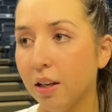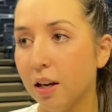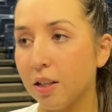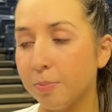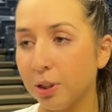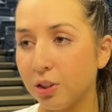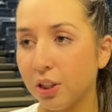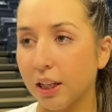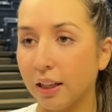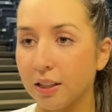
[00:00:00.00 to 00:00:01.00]
especially
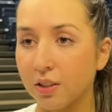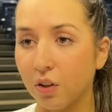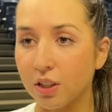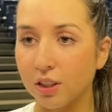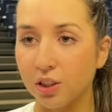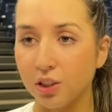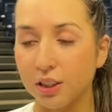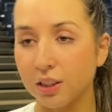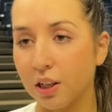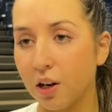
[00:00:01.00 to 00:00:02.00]
like as far as
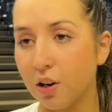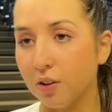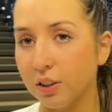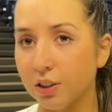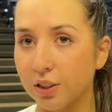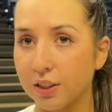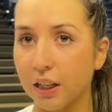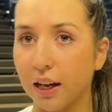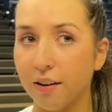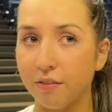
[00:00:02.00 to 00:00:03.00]
injuries go, and just
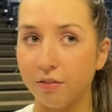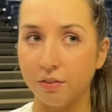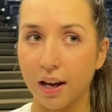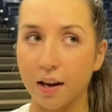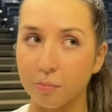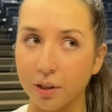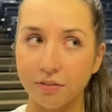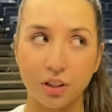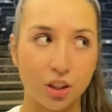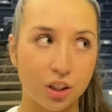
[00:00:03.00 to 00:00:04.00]
like I've had my
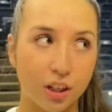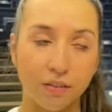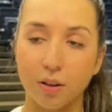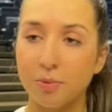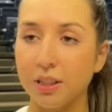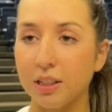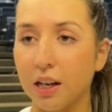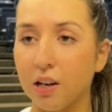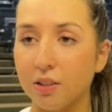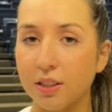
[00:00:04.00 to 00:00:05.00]
fair share of ups and
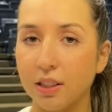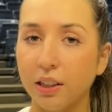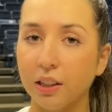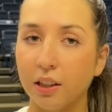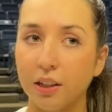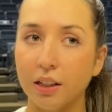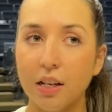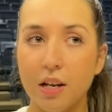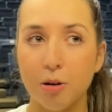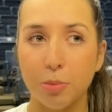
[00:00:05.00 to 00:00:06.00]
downs here, and
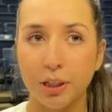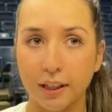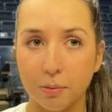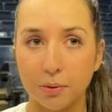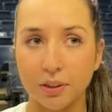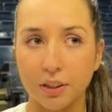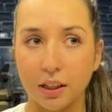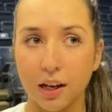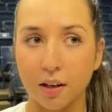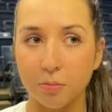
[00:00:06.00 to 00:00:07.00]
being able to
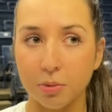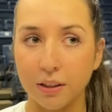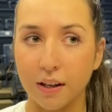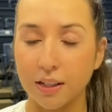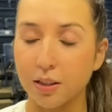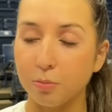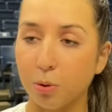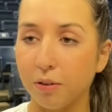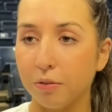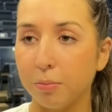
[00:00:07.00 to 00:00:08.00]
kind of be that
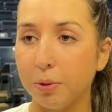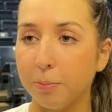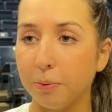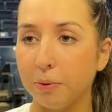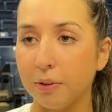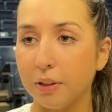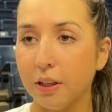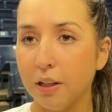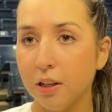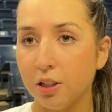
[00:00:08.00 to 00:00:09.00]
support for people and
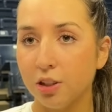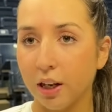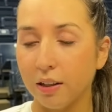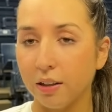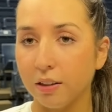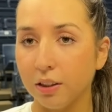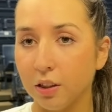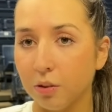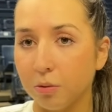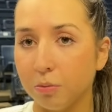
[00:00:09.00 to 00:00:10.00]
try to, you
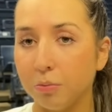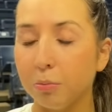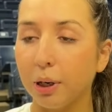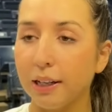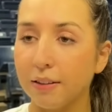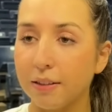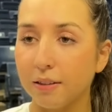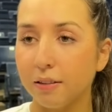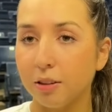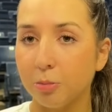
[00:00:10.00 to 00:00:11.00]
know, brighten
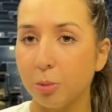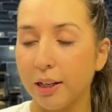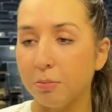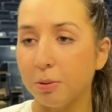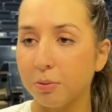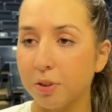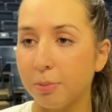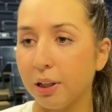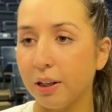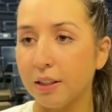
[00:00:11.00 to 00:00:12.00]
brighten people's
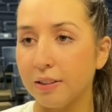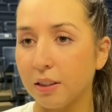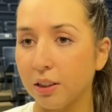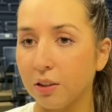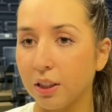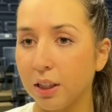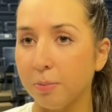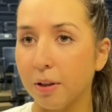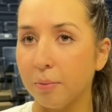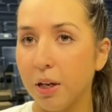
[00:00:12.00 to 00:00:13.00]
spirits and you know keep
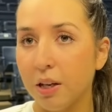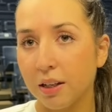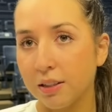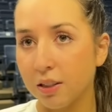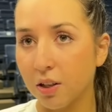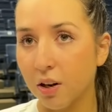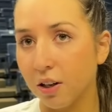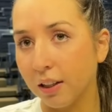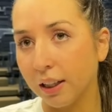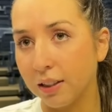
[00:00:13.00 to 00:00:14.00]
them because it's
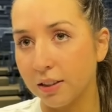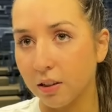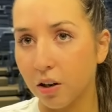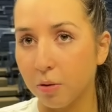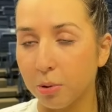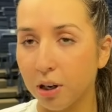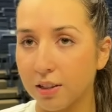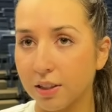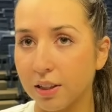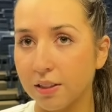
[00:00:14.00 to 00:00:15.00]
hard like it's the hard
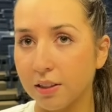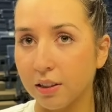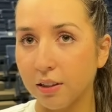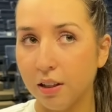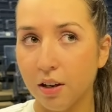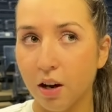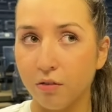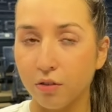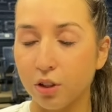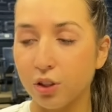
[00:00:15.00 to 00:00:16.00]
process and
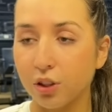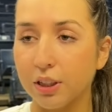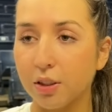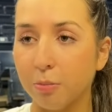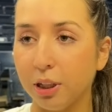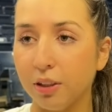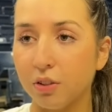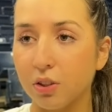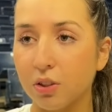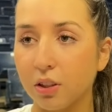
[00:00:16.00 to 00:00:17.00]
unfortunately so many of
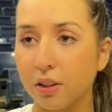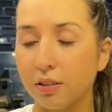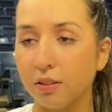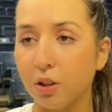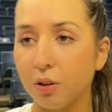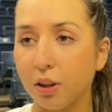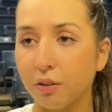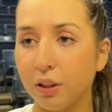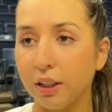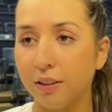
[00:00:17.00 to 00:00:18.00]
us are going
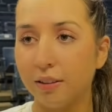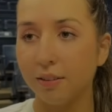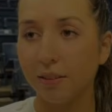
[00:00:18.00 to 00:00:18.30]
through it